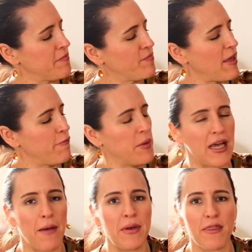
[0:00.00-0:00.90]
they've
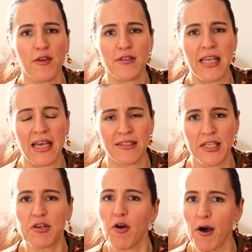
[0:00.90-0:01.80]
become enthusiastic
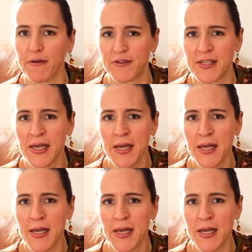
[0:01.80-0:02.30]
craft